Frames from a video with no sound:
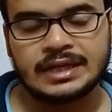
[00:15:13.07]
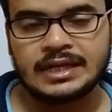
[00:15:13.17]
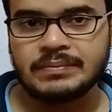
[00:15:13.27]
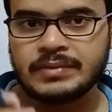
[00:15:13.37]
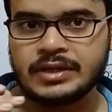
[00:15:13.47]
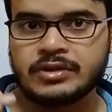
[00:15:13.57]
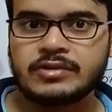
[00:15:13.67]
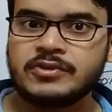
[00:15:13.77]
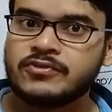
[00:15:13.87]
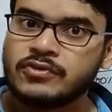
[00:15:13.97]
it may
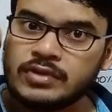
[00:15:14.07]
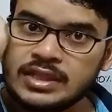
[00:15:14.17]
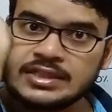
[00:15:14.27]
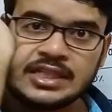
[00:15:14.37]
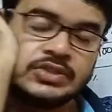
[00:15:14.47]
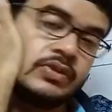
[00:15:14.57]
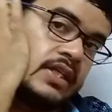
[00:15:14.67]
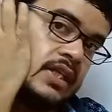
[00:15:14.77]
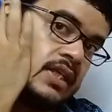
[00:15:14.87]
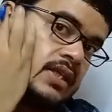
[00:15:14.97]
not be fully
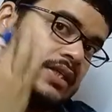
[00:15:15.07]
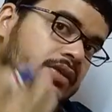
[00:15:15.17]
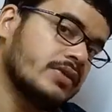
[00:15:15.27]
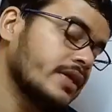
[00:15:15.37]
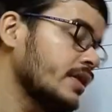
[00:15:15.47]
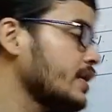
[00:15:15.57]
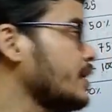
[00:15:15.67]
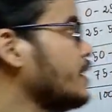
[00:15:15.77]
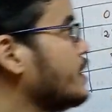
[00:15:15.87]
saturated. Okay,